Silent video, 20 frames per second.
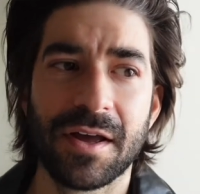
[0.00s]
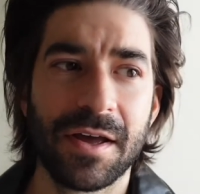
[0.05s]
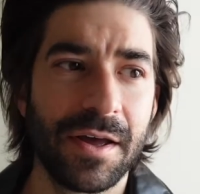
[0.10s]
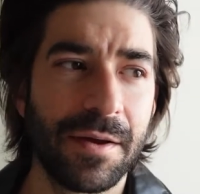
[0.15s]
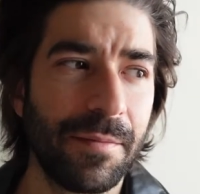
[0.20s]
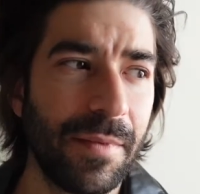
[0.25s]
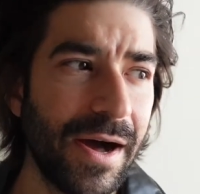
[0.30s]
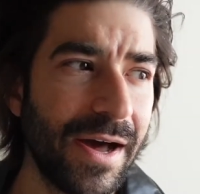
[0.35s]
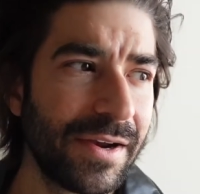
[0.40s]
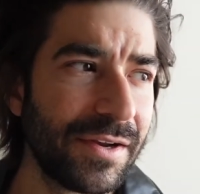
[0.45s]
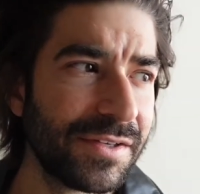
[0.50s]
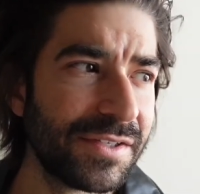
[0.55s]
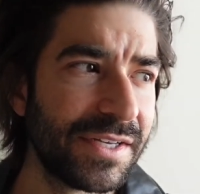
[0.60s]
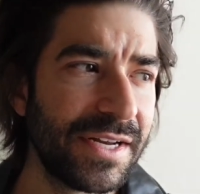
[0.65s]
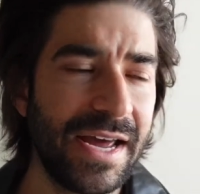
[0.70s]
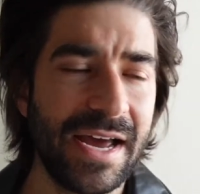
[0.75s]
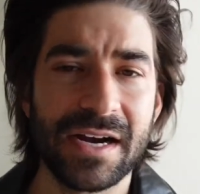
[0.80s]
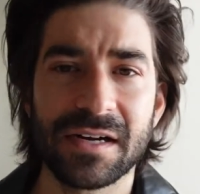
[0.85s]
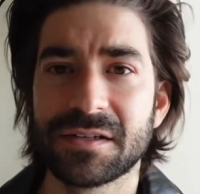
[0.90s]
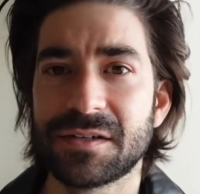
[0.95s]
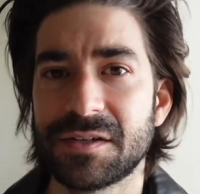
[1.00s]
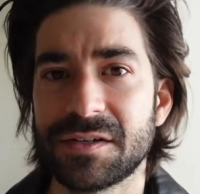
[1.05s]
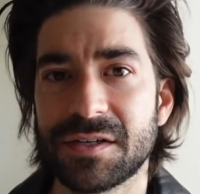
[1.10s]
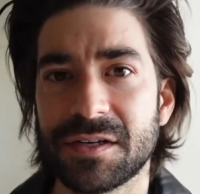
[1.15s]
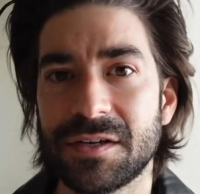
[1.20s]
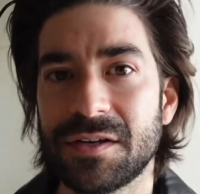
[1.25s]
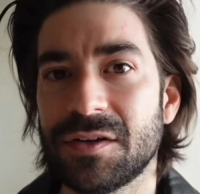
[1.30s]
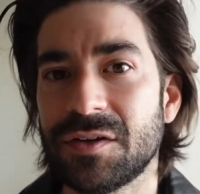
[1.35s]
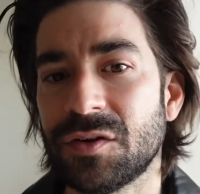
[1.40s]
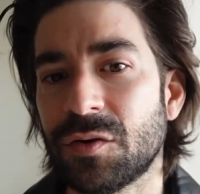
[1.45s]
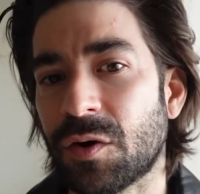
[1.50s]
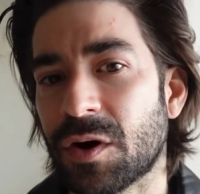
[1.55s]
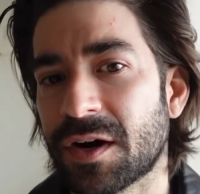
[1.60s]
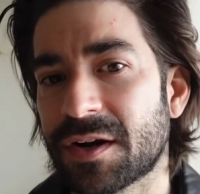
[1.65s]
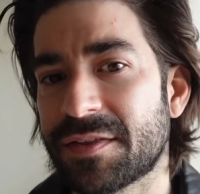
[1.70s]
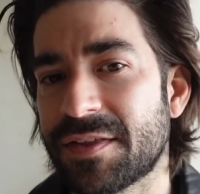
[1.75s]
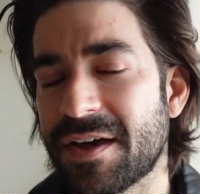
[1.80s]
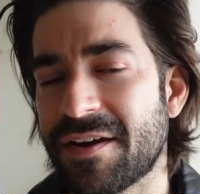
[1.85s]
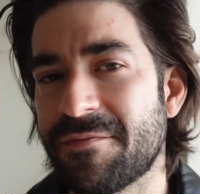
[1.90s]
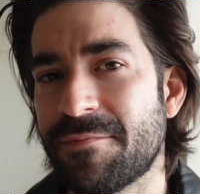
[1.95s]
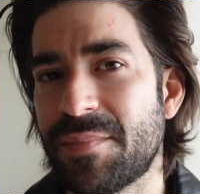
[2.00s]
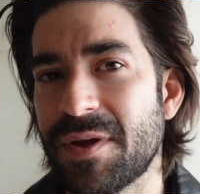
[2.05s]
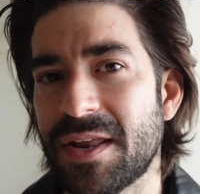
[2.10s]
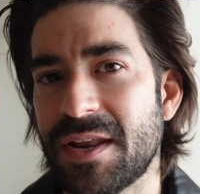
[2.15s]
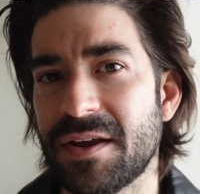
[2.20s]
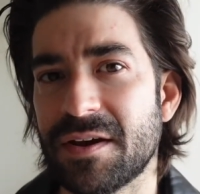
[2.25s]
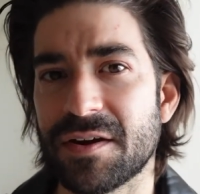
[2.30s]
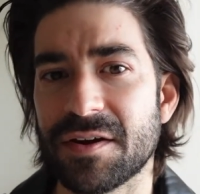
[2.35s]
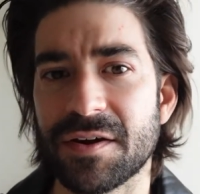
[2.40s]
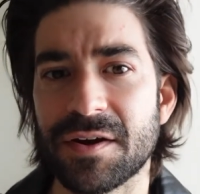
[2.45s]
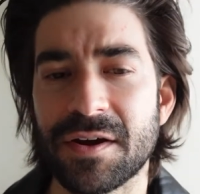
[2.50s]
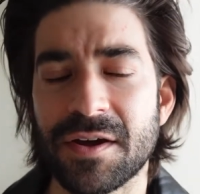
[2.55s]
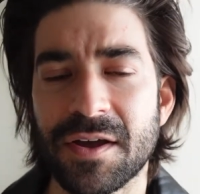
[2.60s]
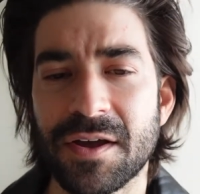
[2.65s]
models and actors in New York that have been here